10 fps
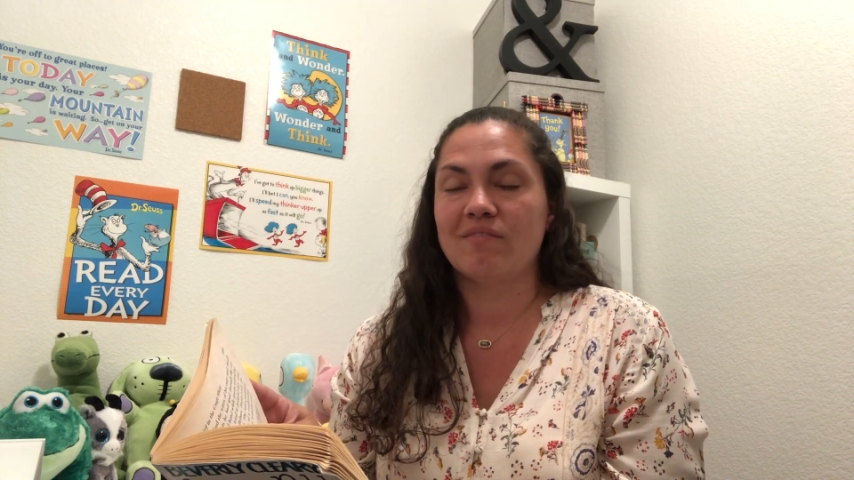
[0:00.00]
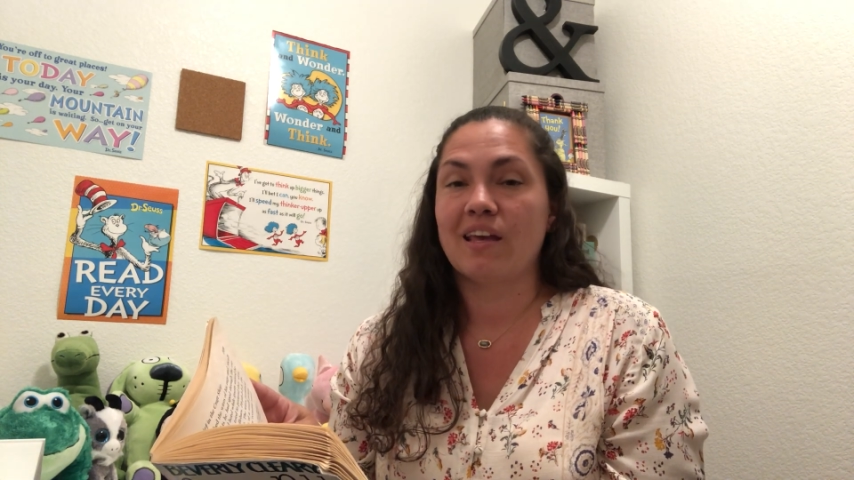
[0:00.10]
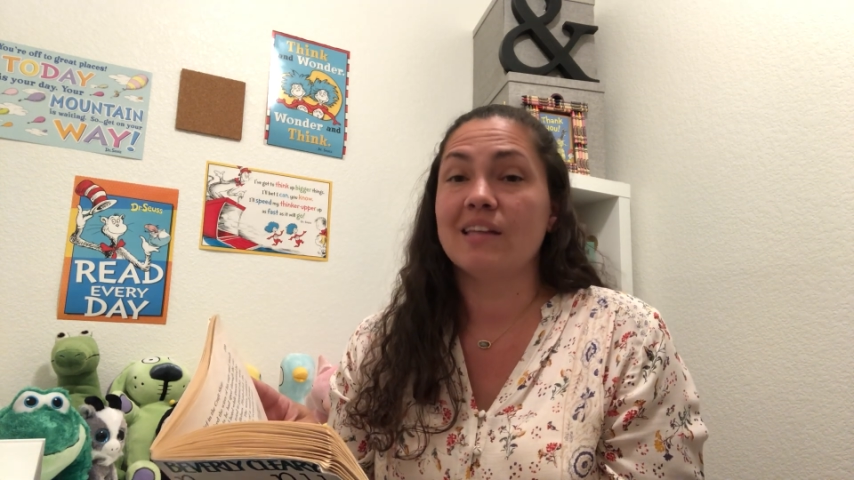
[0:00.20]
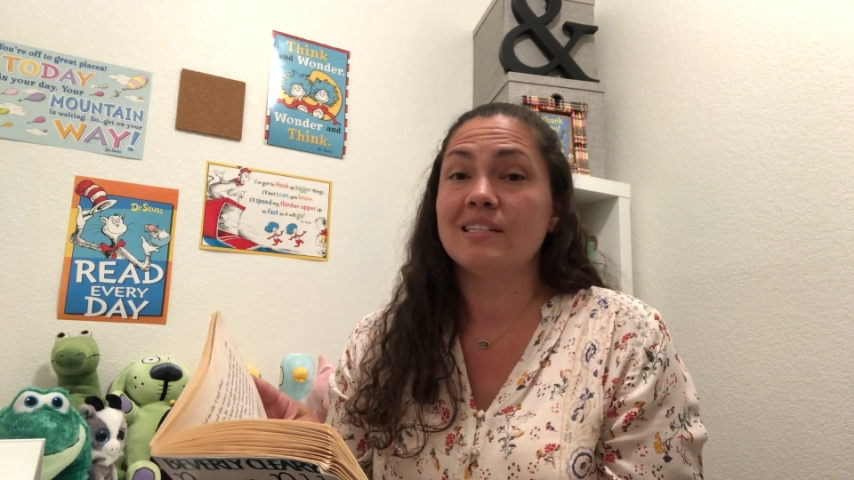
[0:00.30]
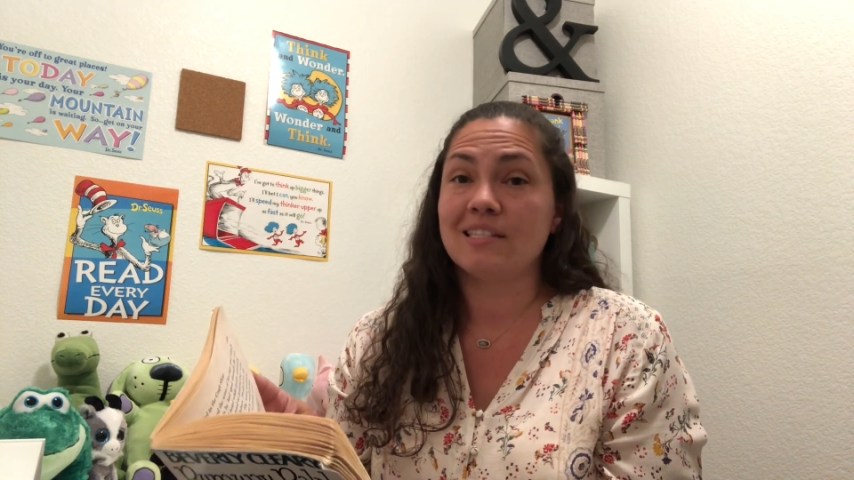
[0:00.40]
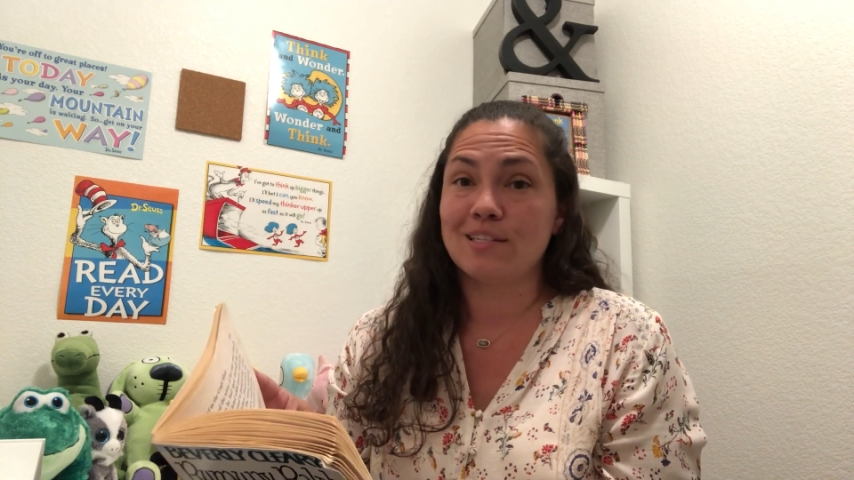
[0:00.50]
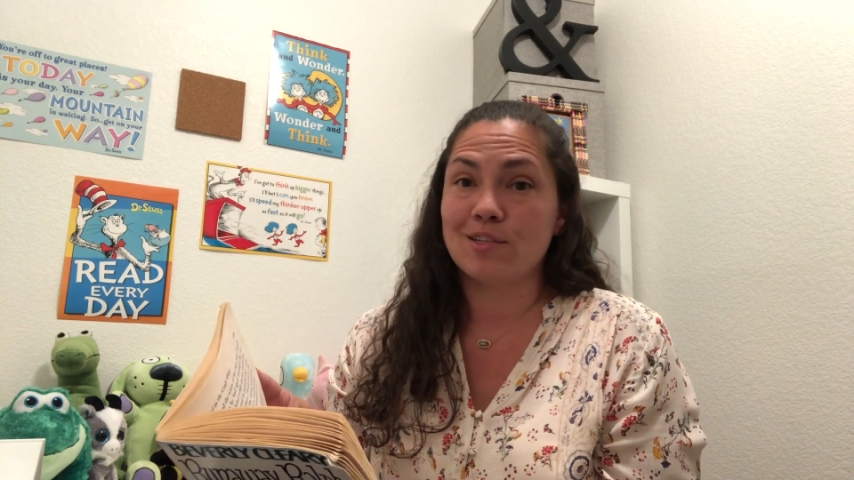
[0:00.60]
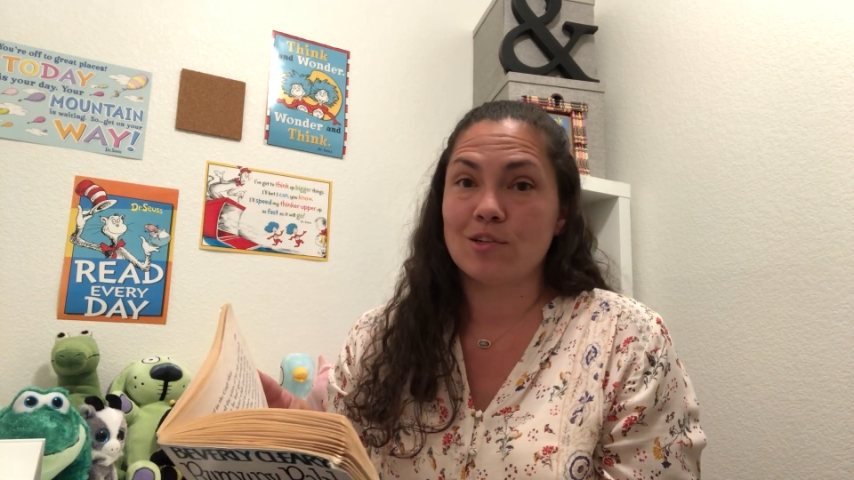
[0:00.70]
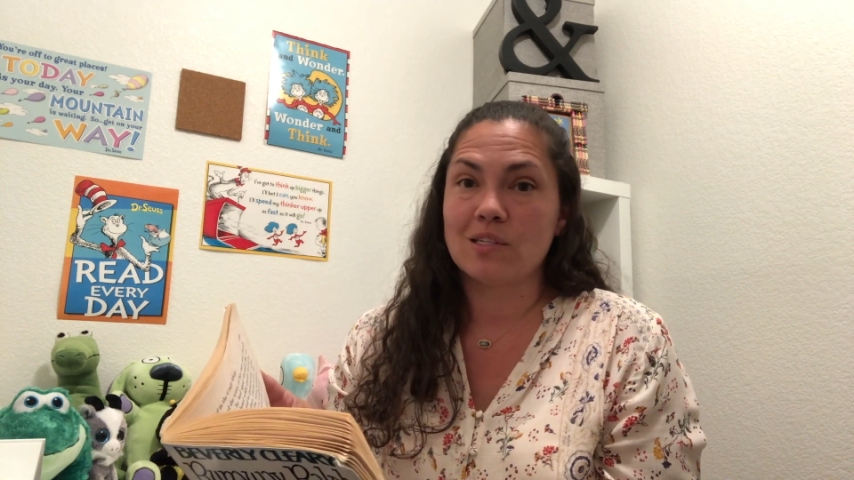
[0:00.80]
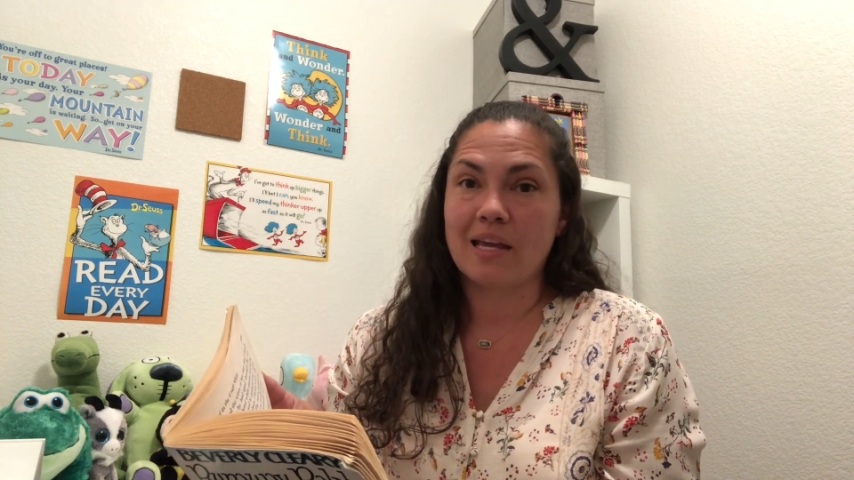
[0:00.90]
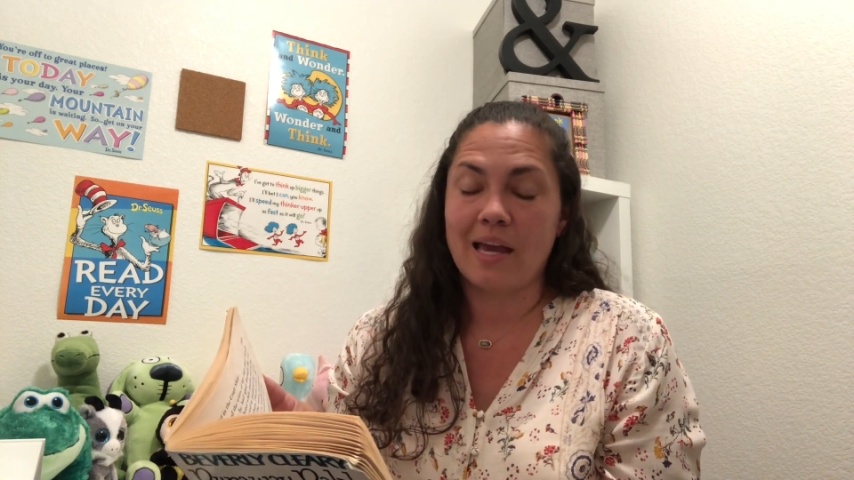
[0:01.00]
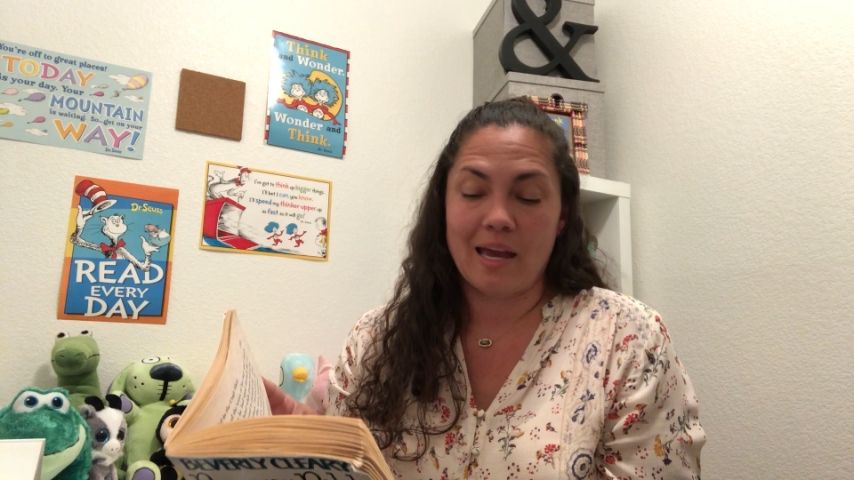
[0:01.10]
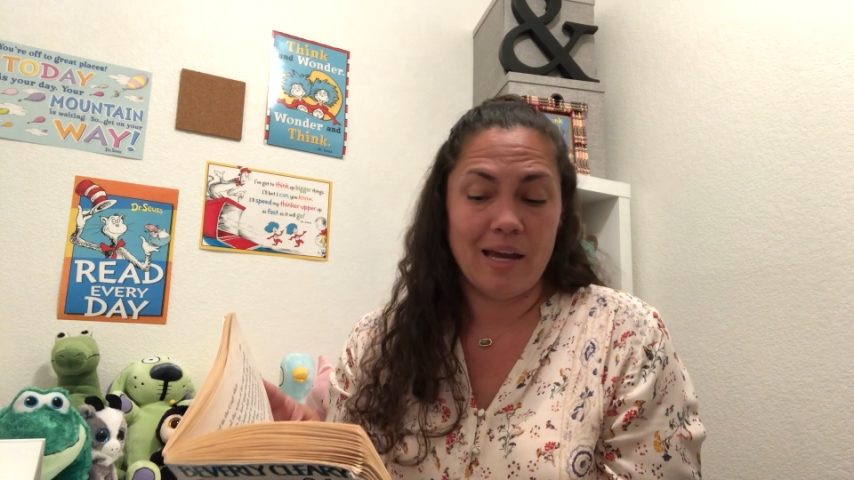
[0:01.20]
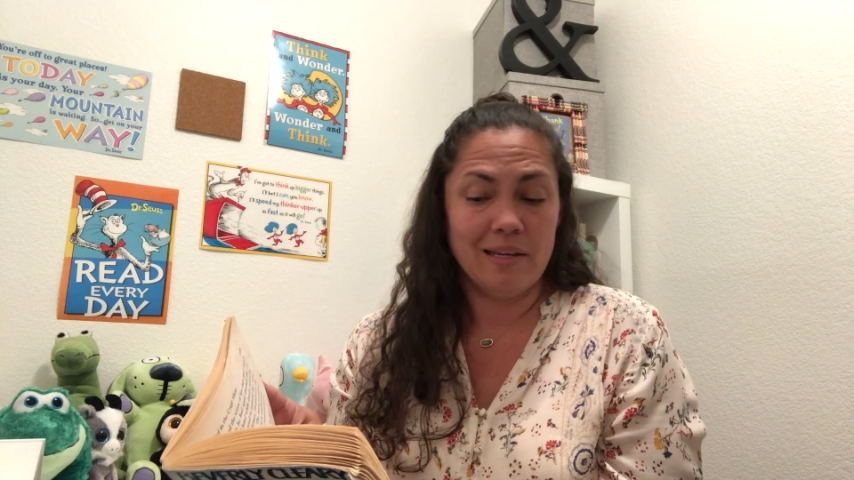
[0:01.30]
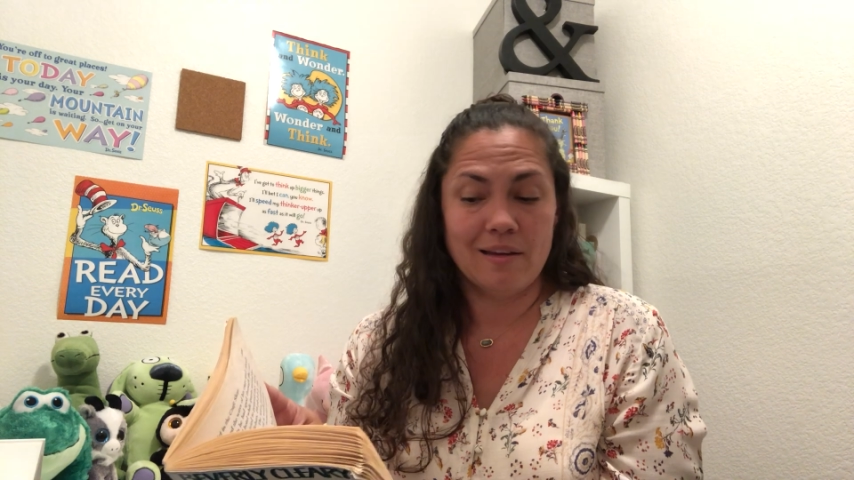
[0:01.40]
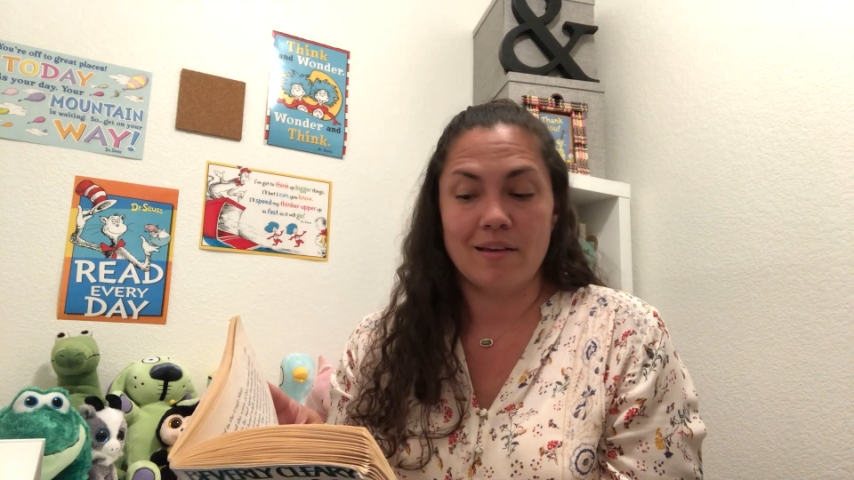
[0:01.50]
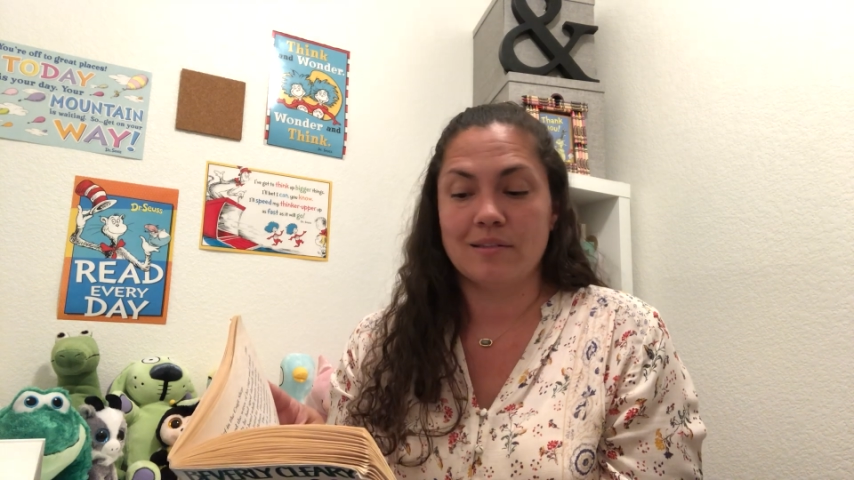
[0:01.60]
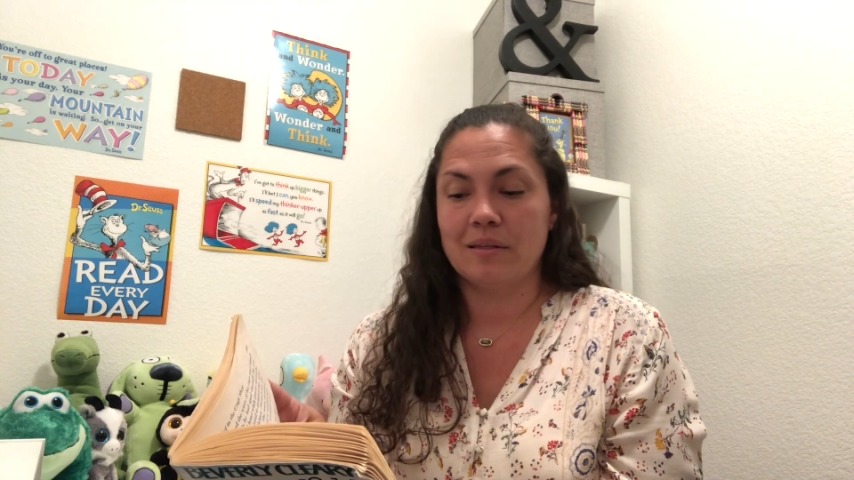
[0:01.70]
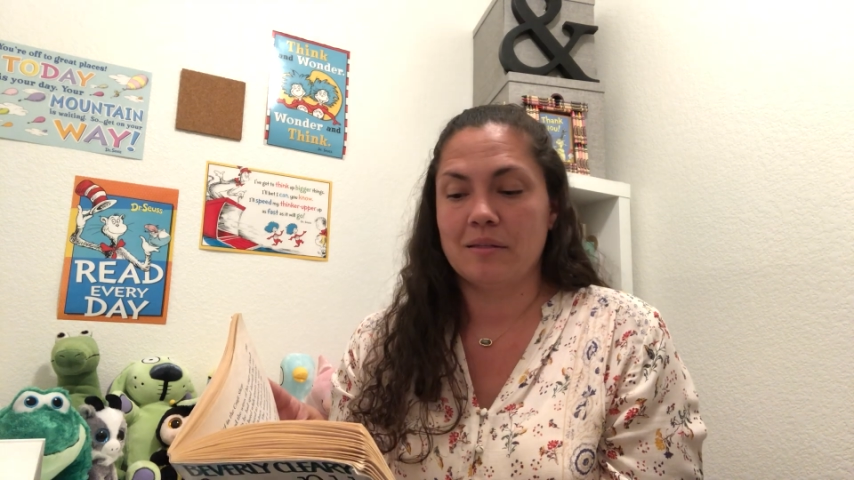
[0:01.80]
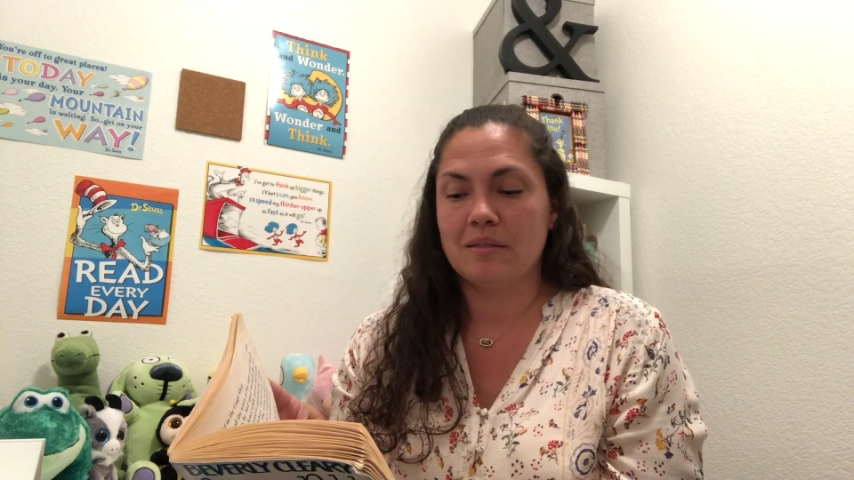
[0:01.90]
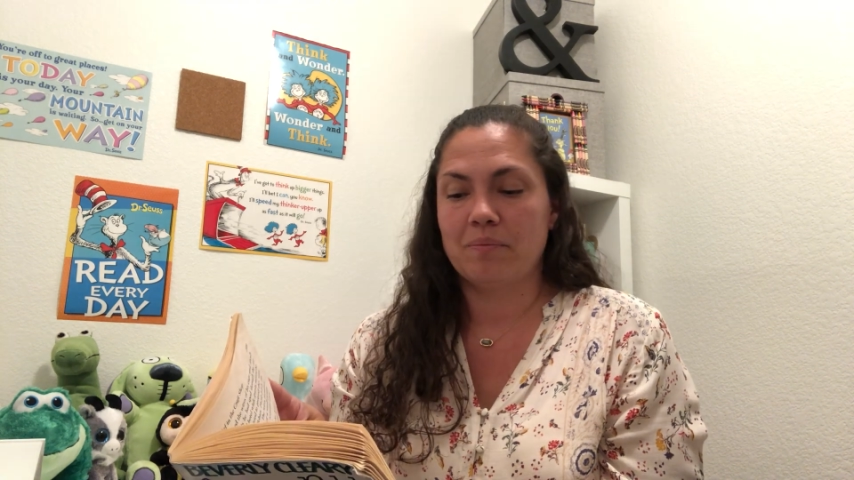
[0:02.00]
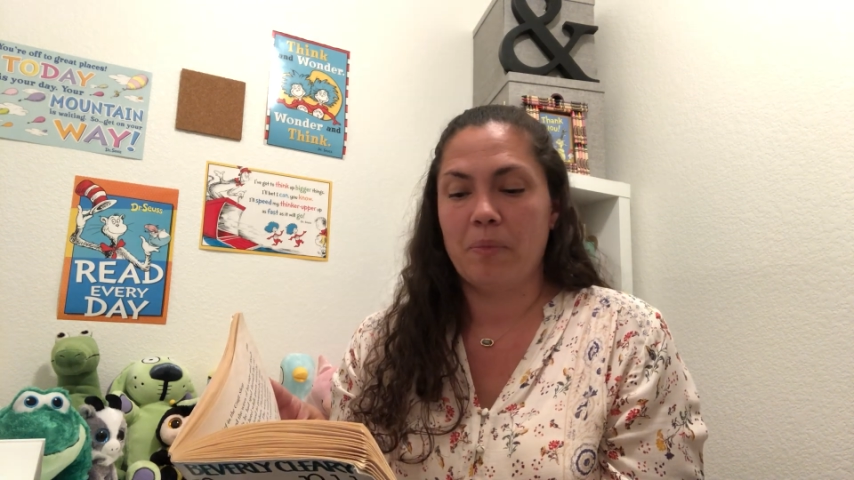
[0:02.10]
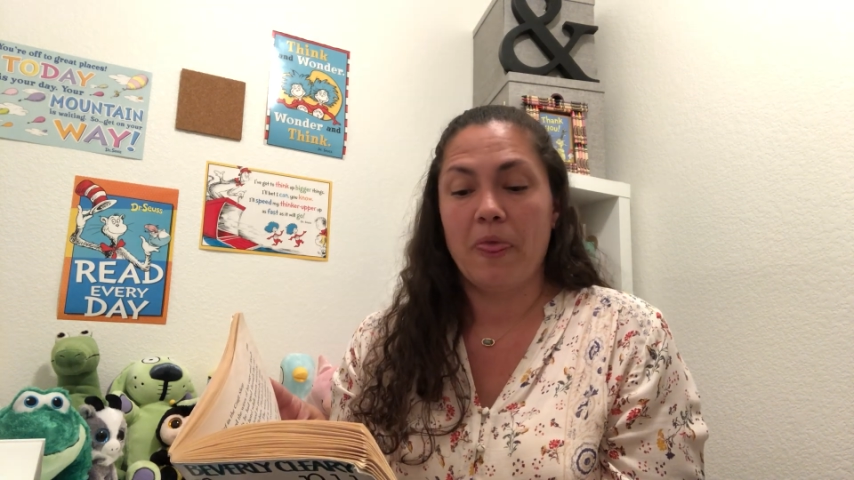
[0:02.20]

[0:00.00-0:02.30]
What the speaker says: and sisters and cousins.